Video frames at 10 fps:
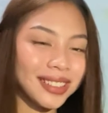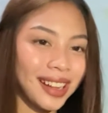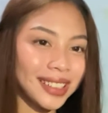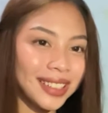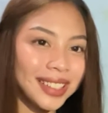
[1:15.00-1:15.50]

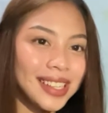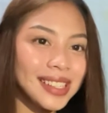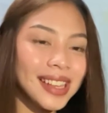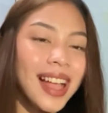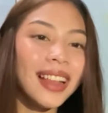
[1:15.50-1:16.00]
calculus,
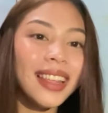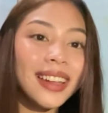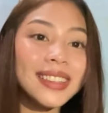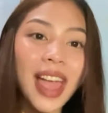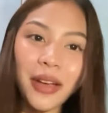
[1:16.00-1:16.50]
let
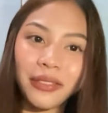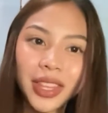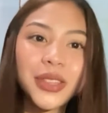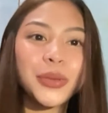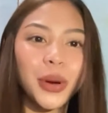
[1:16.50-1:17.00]
us have
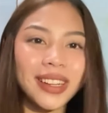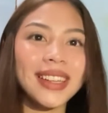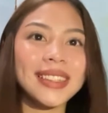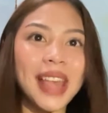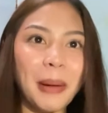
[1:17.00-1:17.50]
this one
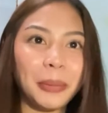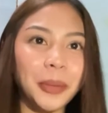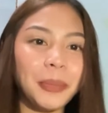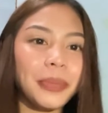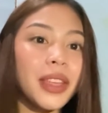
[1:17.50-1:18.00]

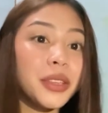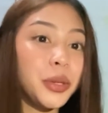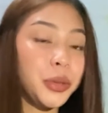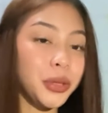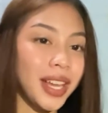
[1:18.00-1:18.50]
example.
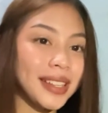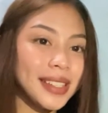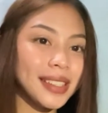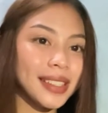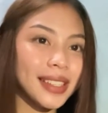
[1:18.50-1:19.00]

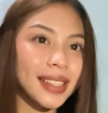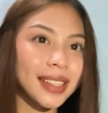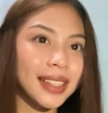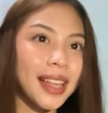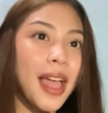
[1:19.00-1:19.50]
Students,
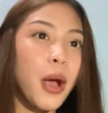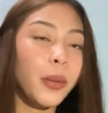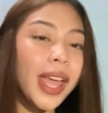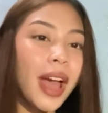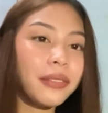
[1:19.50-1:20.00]

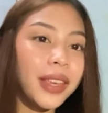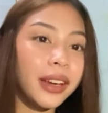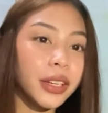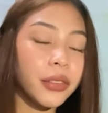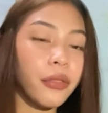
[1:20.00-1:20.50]
we have
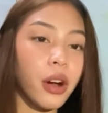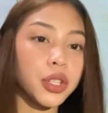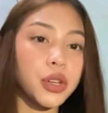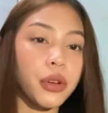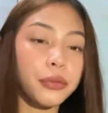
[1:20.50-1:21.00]
here the
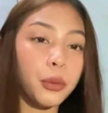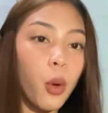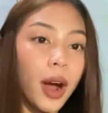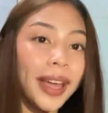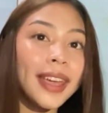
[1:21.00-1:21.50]
function of
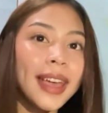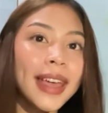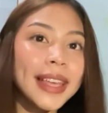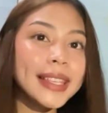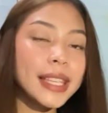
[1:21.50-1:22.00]
y
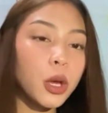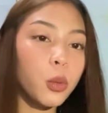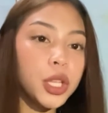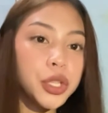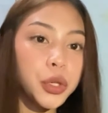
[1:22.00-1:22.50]
is
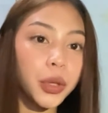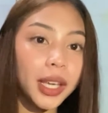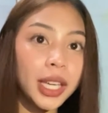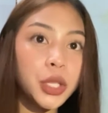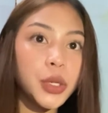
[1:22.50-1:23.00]
equals to
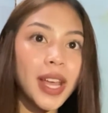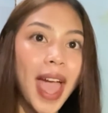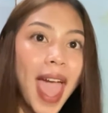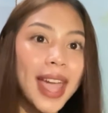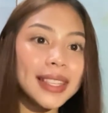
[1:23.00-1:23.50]
e to the
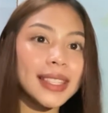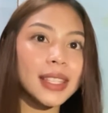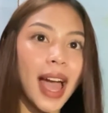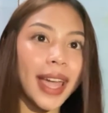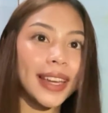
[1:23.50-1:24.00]
x
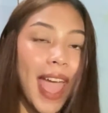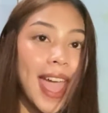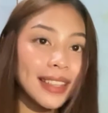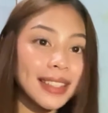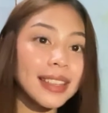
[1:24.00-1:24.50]
sine
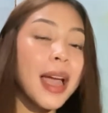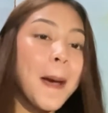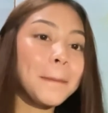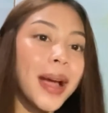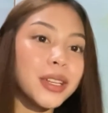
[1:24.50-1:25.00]
x
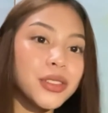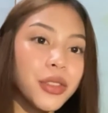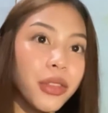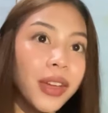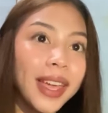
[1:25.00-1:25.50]
minus
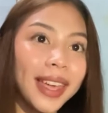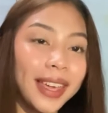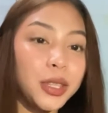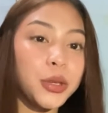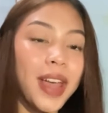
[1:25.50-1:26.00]

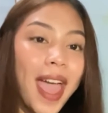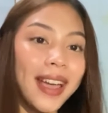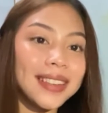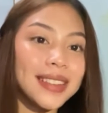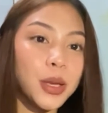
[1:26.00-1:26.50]
3e to the
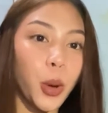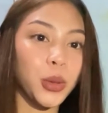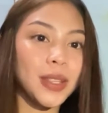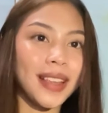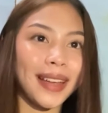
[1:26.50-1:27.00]
x
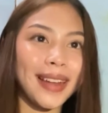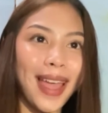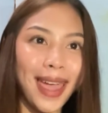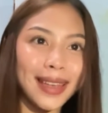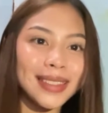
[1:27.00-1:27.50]
cosine
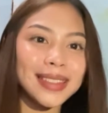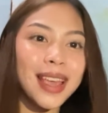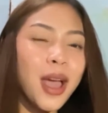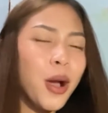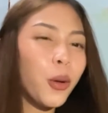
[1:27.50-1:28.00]
x.
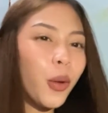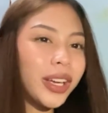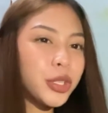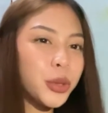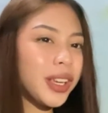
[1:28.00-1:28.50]

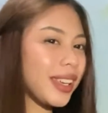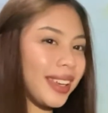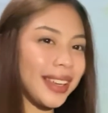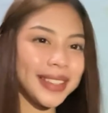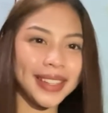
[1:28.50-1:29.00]
Quite
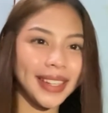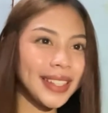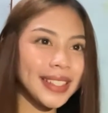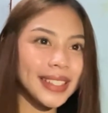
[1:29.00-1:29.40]
tricky, isn't it?